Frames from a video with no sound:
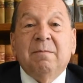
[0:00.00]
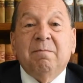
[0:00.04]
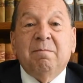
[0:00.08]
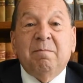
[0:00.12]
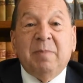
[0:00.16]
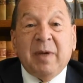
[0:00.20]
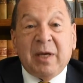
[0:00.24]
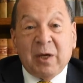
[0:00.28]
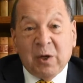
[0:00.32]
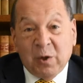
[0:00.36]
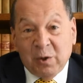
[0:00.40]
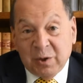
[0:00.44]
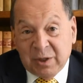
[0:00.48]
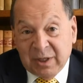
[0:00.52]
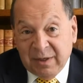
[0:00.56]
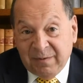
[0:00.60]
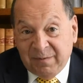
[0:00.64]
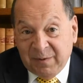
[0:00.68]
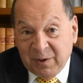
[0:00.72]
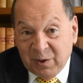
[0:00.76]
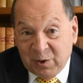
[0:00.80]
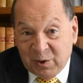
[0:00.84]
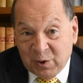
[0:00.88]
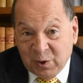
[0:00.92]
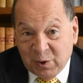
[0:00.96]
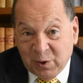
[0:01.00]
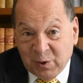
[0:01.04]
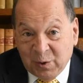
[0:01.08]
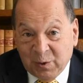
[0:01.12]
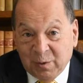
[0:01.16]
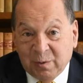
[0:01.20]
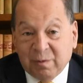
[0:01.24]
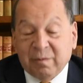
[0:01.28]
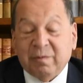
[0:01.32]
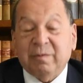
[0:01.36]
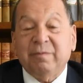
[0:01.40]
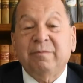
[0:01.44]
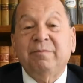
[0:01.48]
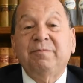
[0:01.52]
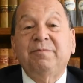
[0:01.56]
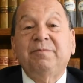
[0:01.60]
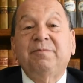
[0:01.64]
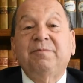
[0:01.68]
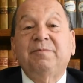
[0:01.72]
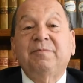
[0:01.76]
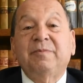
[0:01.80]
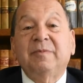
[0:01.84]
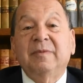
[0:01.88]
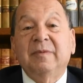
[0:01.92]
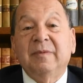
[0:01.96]
Because if you do,
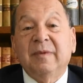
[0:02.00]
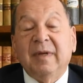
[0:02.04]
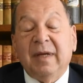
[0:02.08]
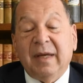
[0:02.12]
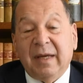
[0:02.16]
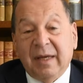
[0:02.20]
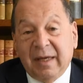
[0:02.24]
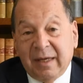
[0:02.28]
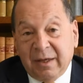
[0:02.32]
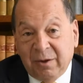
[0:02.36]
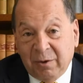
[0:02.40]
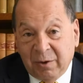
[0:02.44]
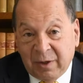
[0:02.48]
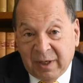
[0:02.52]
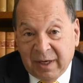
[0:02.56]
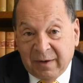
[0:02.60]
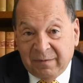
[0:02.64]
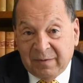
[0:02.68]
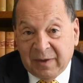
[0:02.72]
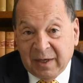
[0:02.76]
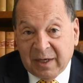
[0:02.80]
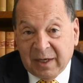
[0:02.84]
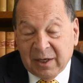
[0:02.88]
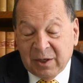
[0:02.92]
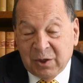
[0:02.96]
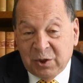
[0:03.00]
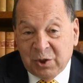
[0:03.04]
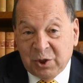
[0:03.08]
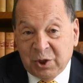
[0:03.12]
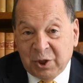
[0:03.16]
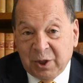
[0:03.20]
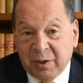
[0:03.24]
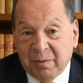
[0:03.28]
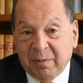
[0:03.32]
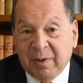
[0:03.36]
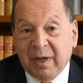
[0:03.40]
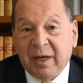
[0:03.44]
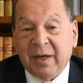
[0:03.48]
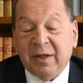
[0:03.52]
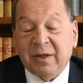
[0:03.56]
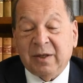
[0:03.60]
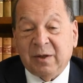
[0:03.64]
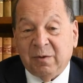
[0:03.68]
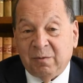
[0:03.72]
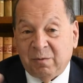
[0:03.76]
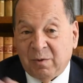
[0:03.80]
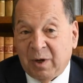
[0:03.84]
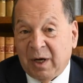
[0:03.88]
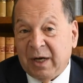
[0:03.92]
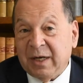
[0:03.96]
you give the consumer the
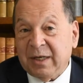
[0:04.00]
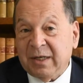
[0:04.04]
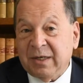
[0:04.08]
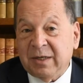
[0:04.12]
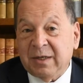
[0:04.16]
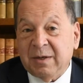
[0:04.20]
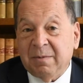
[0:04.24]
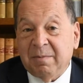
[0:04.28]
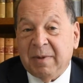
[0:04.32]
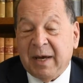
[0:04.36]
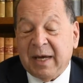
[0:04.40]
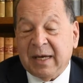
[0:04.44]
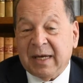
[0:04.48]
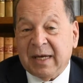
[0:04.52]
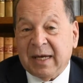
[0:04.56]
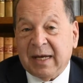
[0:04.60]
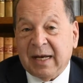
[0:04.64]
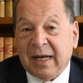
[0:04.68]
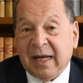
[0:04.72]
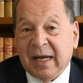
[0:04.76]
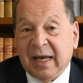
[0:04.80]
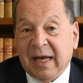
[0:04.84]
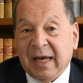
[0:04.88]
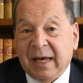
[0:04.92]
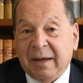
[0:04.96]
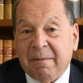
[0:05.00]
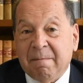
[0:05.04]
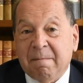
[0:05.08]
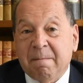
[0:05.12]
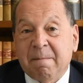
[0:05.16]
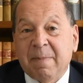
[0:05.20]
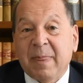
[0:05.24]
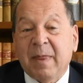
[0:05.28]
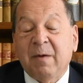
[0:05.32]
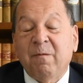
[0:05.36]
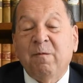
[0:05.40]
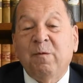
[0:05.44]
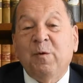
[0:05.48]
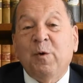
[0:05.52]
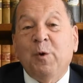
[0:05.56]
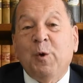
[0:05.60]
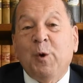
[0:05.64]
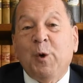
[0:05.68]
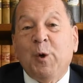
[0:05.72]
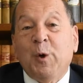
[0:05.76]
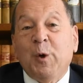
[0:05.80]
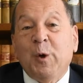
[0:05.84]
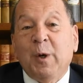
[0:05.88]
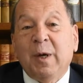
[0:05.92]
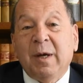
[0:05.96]
right to make a claim
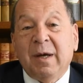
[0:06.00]
for